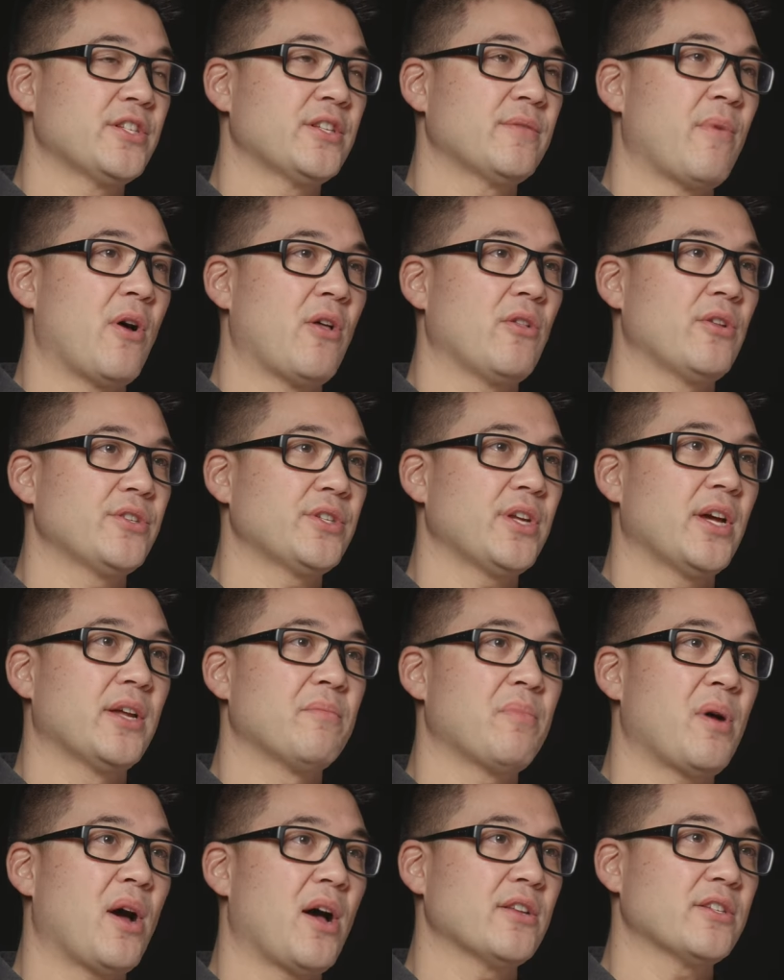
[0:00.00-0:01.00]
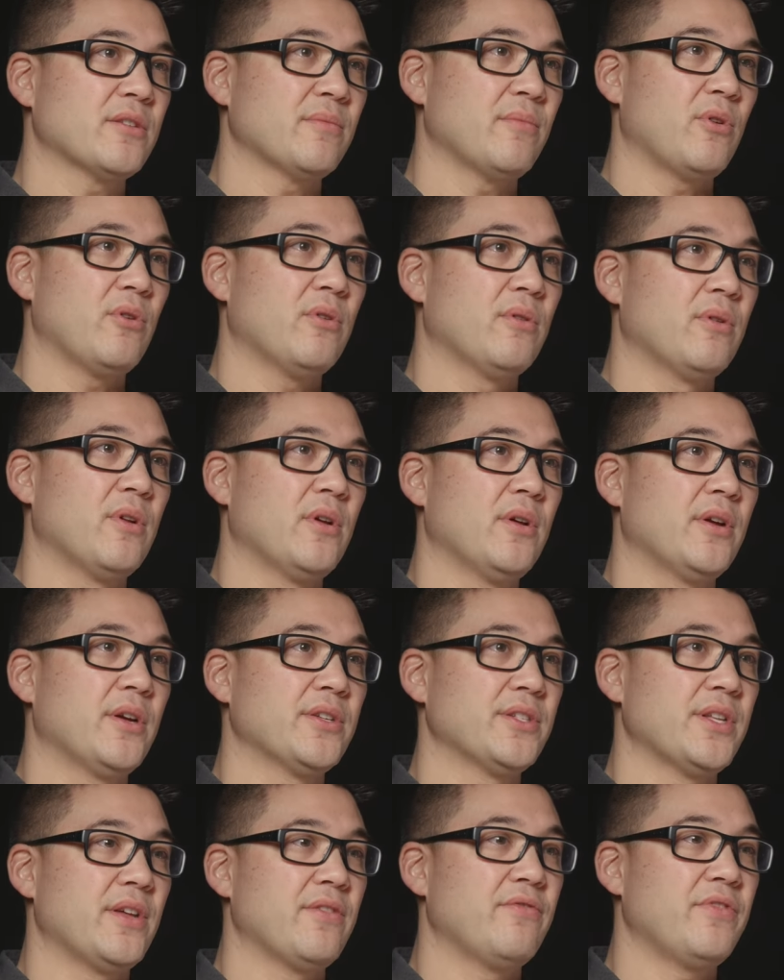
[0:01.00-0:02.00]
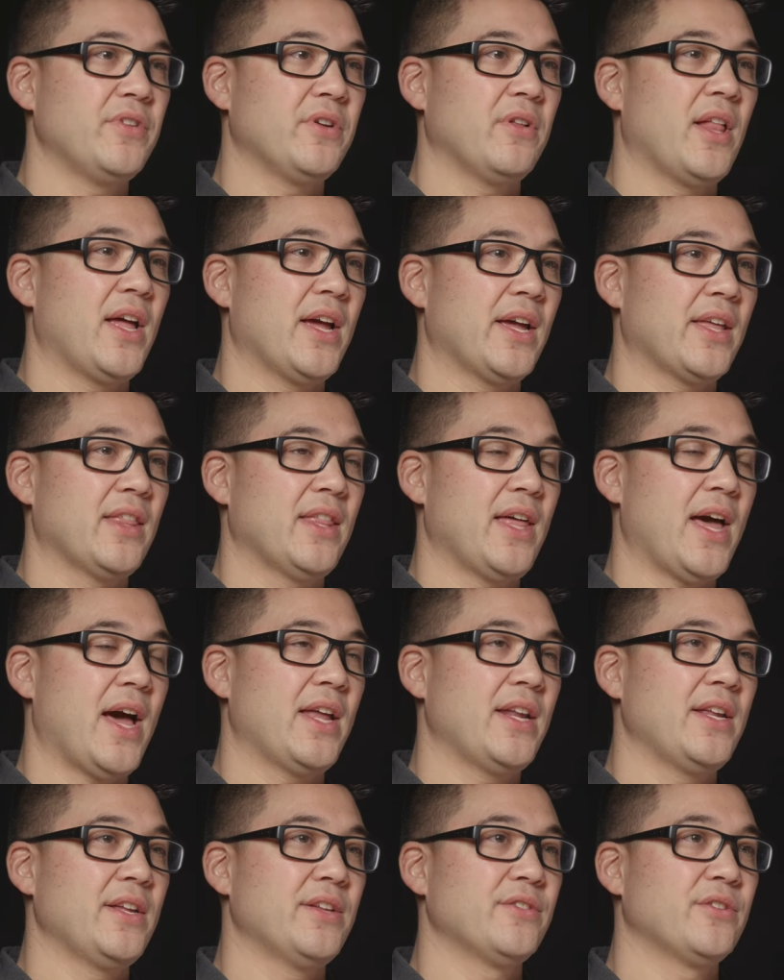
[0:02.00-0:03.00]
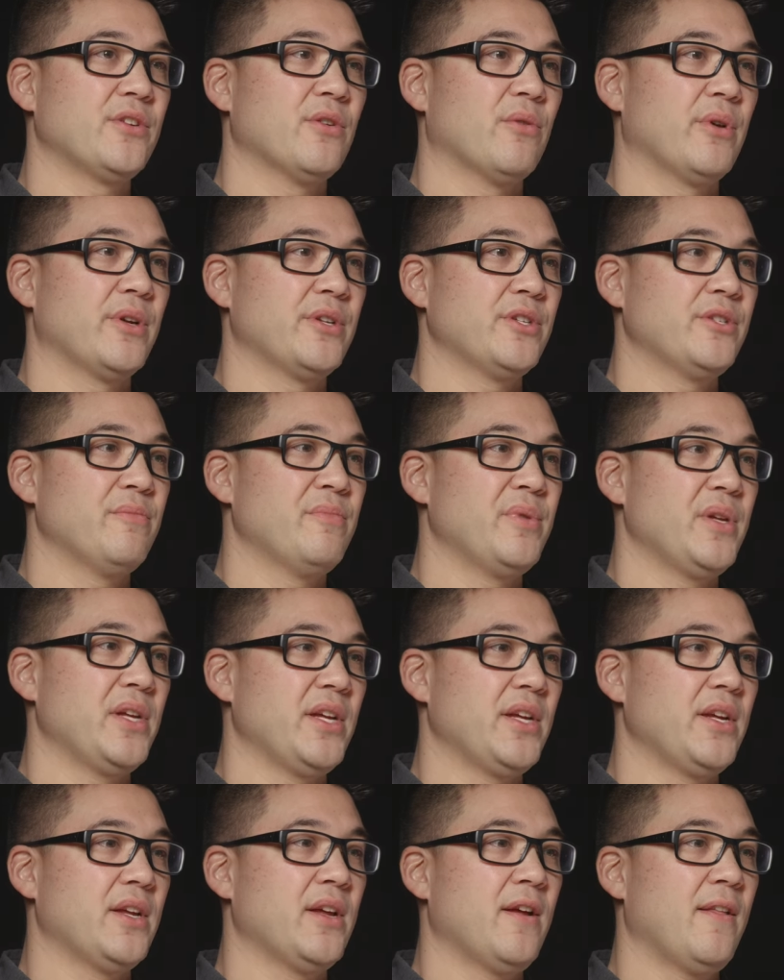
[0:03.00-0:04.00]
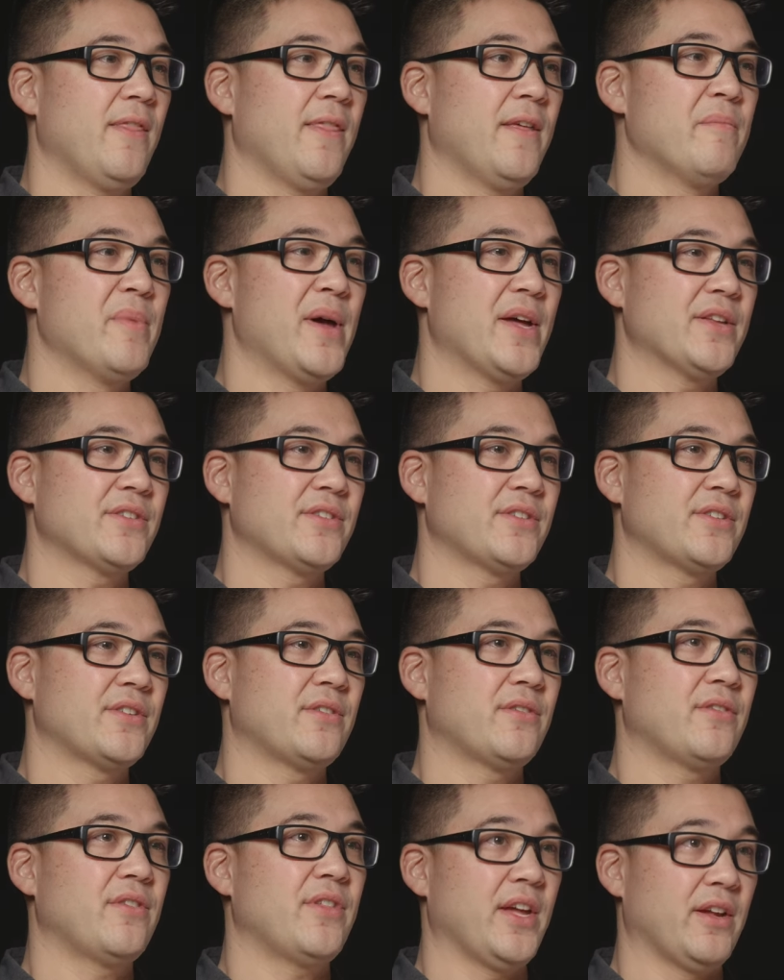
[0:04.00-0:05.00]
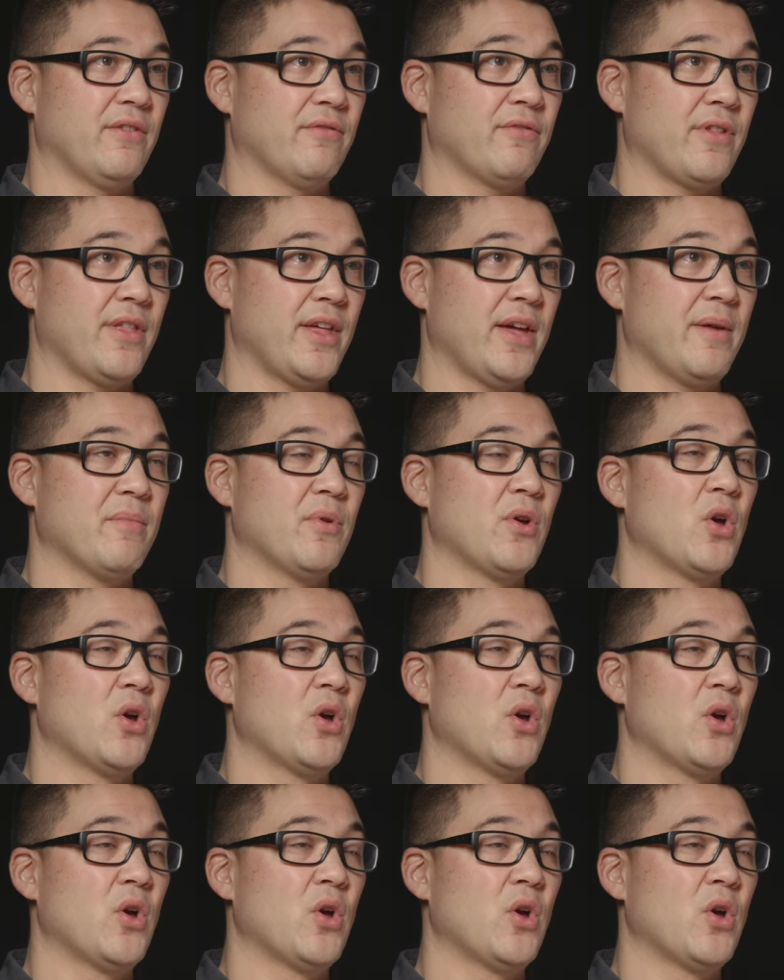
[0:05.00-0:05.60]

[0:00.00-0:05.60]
smallest gun possible because they feel like that is going to be the best thing for them.